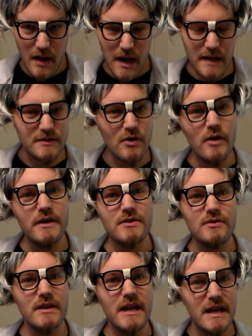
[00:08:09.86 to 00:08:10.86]
It's going
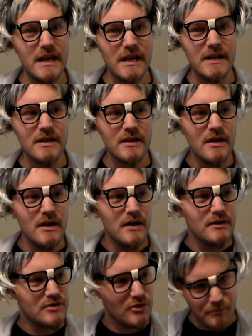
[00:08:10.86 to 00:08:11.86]
to lead
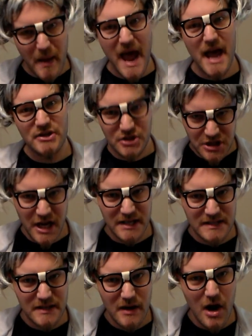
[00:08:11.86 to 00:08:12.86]
to bad
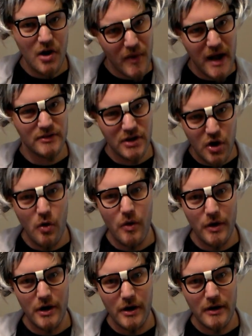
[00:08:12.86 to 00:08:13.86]
shit around the
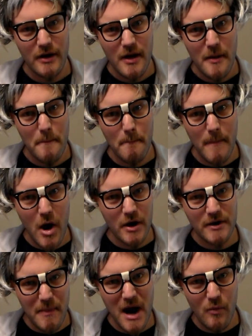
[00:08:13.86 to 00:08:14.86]
corner.
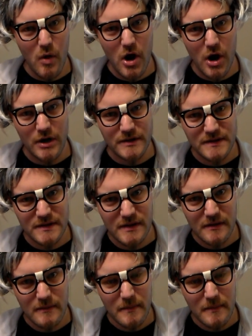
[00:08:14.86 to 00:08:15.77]
Mark my words.